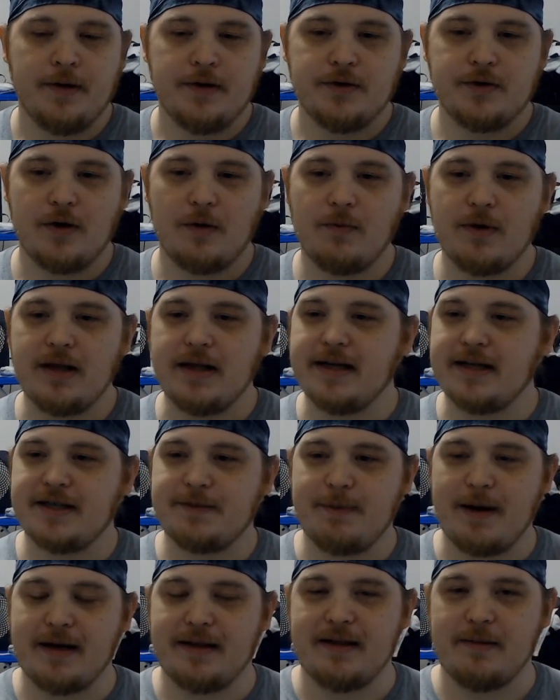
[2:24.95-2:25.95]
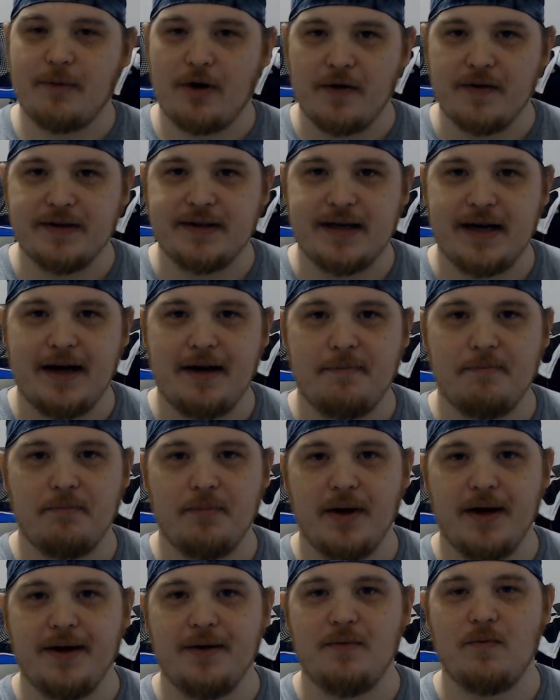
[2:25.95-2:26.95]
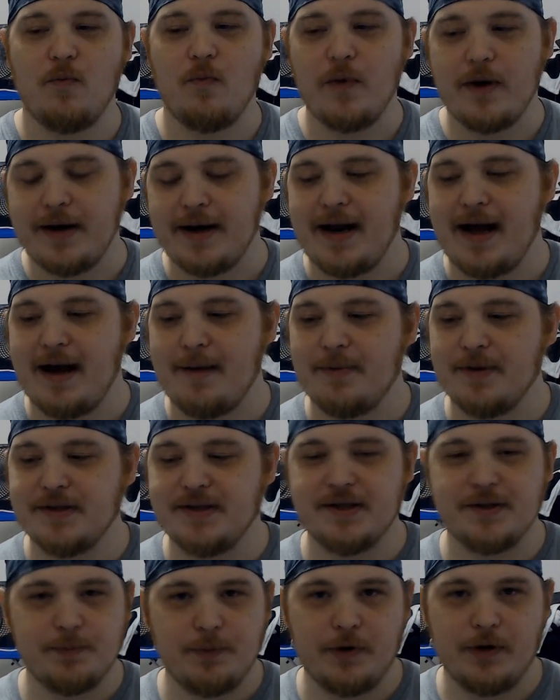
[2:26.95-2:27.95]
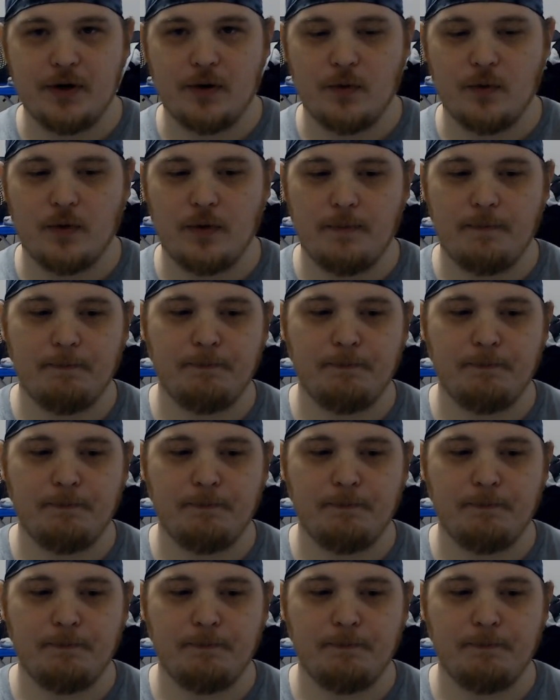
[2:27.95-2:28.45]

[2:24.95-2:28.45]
So I wouldn't expect them all the time, but when it happens, it's pretty cool.